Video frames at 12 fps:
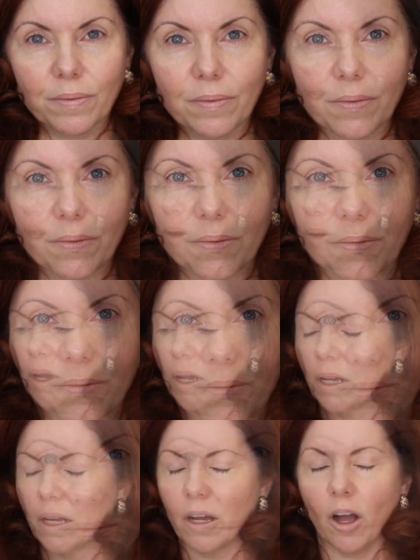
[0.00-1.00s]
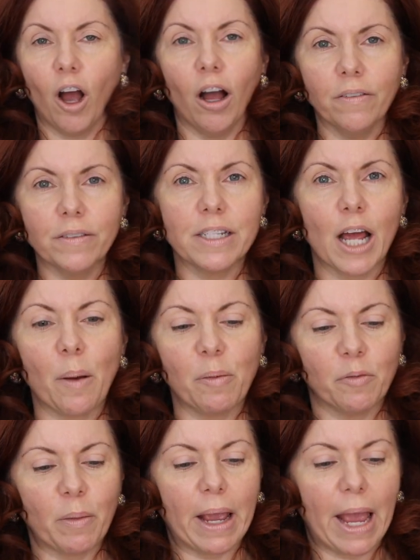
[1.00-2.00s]
So, off the top
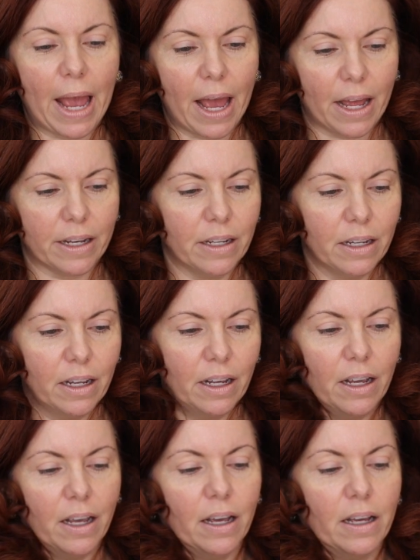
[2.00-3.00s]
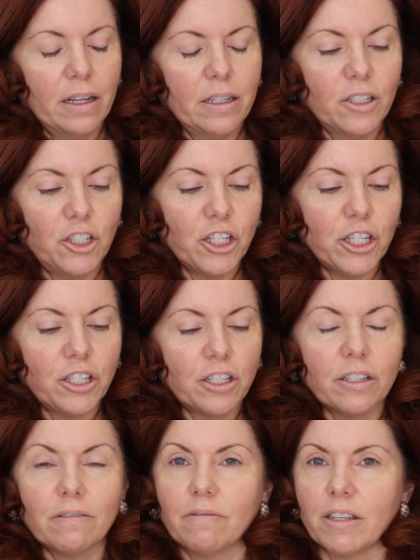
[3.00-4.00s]
of my head, just,
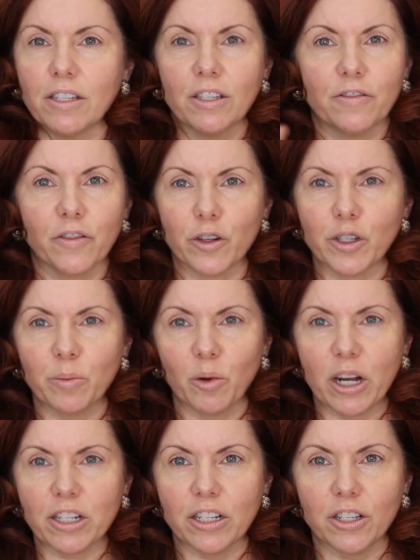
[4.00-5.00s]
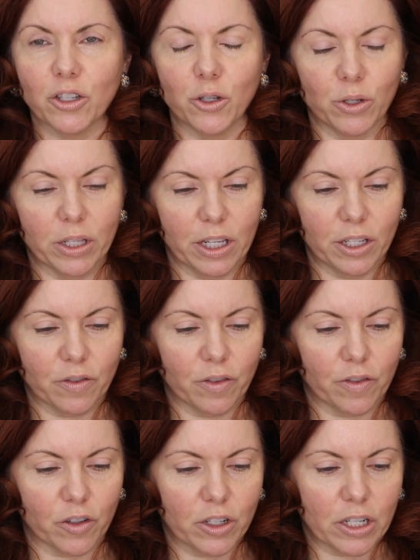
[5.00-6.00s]
this is first impressions using these for
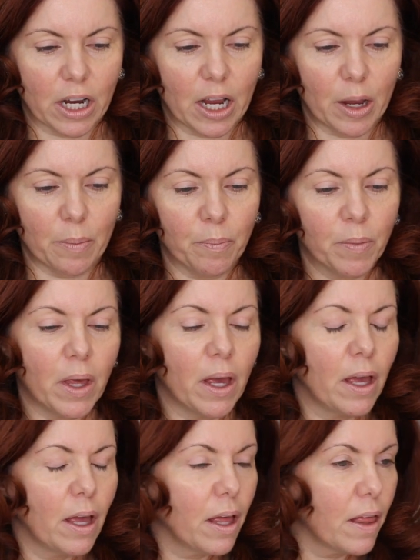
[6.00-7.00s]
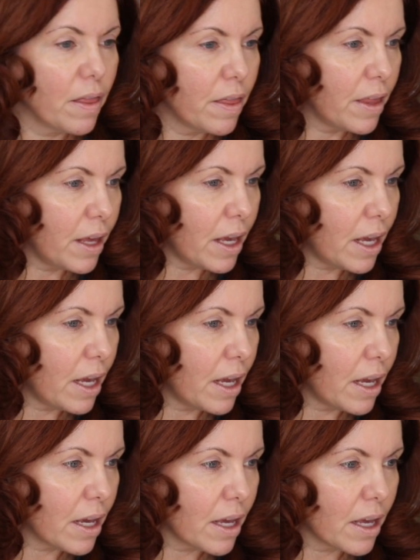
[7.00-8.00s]
the first time.
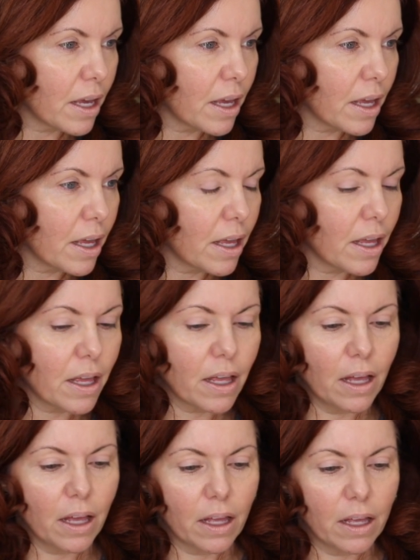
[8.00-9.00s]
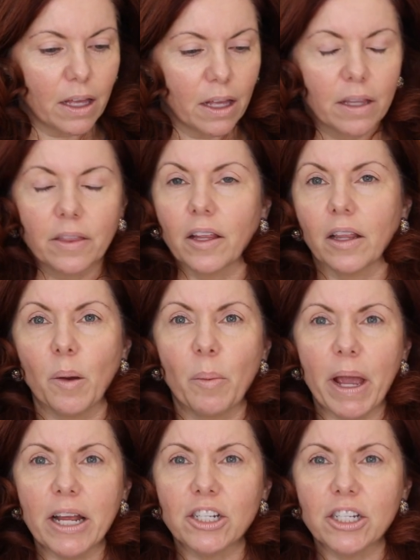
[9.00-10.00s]
The
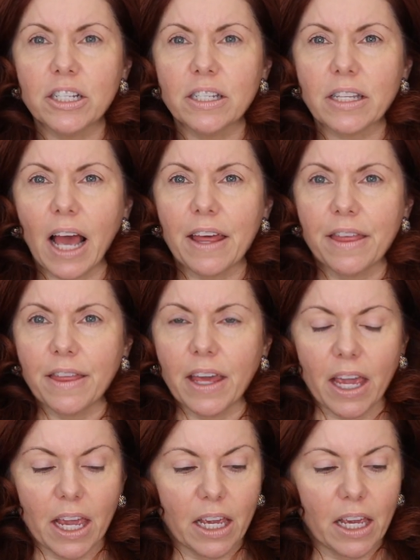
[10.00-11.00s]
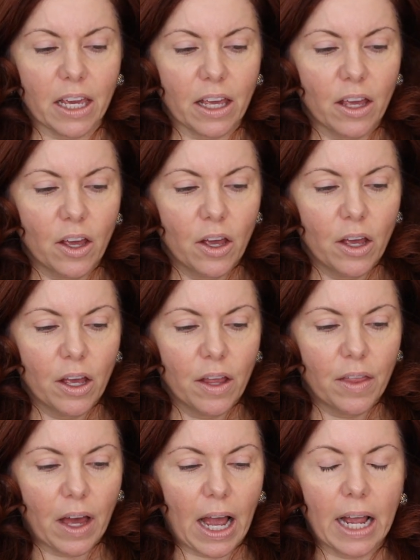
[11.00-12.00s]
LesBeiges, I think,
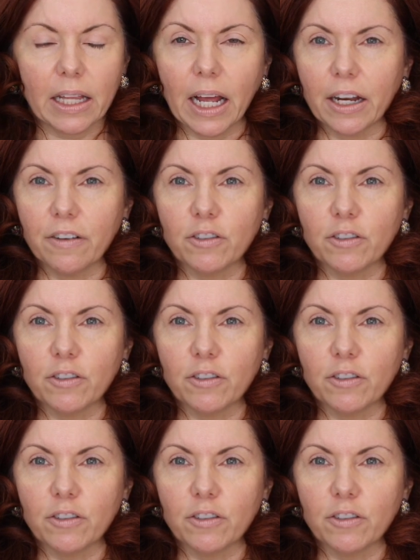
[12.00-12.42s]
the highlighting